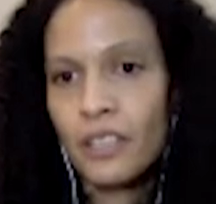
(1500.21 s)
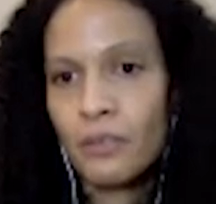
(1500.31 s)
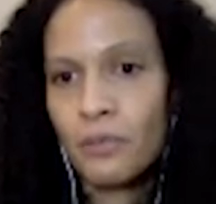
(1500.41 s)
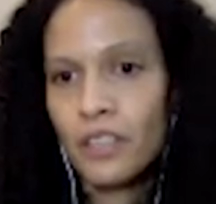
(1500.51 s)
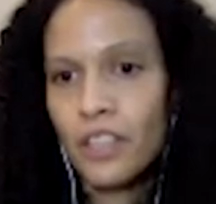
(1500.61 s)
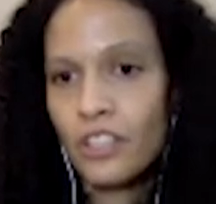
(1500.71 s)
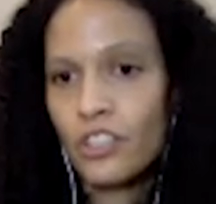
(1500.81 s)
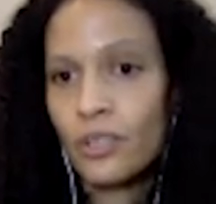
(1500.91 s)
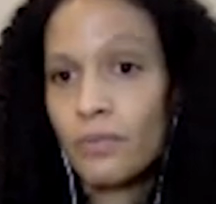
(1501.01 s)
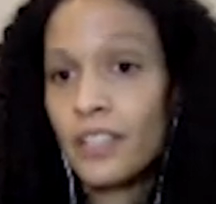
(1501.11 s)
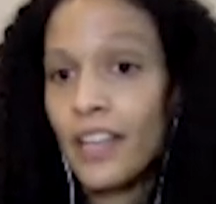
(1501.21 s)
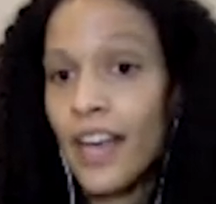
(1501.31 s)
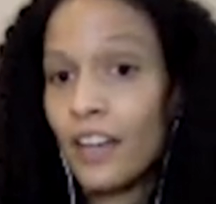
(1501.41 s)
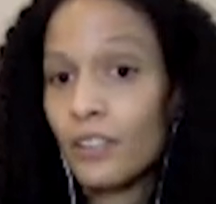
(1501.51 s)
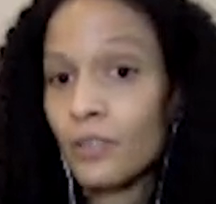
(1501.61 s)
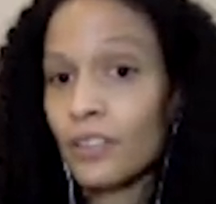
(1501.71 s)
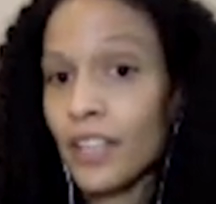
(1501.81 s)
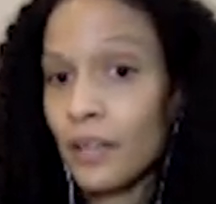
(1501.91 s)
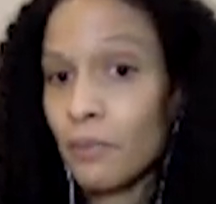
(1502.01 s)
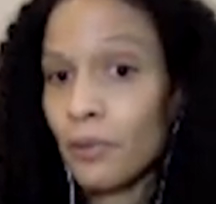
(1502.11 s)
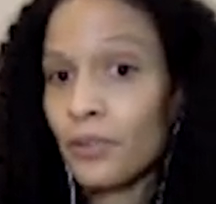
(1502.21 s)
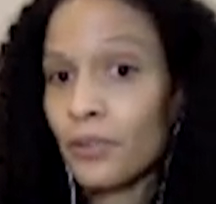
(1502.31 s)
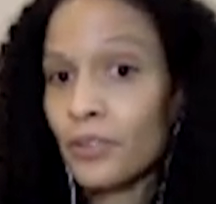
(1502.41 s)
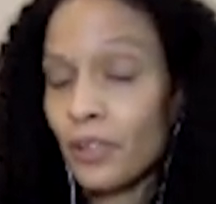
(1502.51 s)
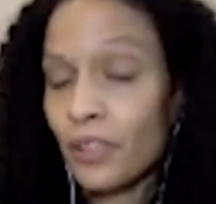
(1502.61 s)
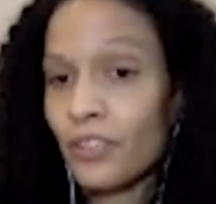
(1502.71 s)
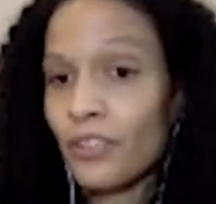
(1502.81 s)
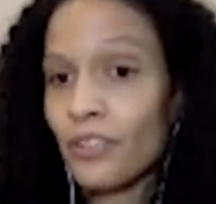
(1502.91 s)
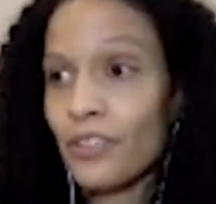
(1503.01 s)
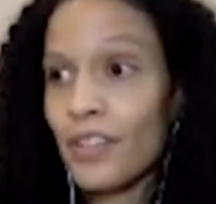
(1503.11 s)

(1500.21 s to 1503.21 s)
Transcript: in relationship to the actual labor structures